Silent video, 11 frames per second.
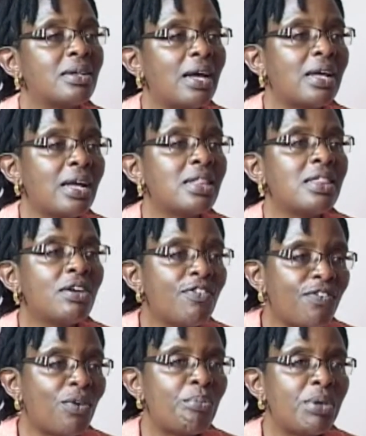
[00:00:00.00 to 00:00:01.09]
I think
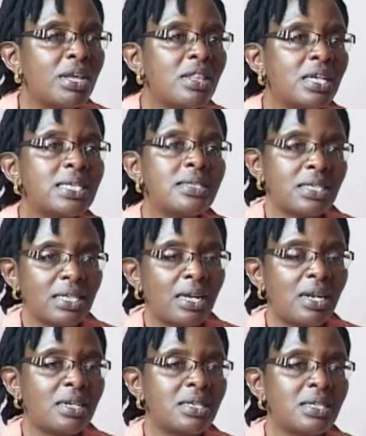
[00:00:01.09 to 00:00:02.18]
for me that's the
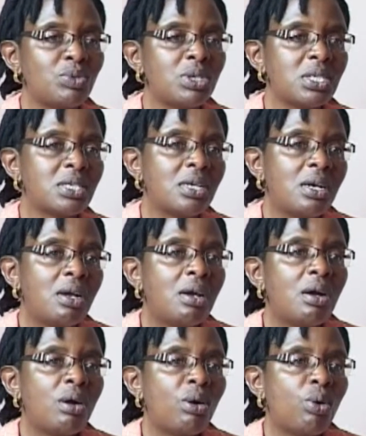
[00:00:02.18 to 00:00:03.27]
challenge, which
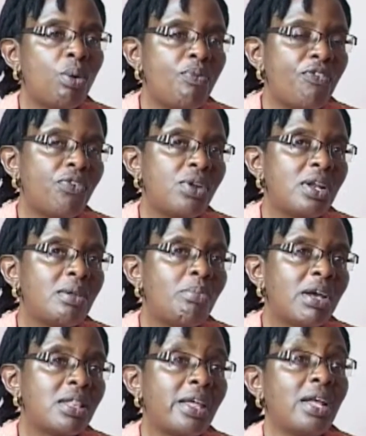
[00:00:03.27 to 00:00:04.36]
hopefully
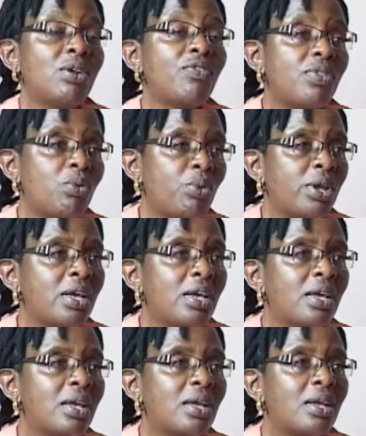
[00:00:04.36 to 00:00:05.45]
by the end of the week,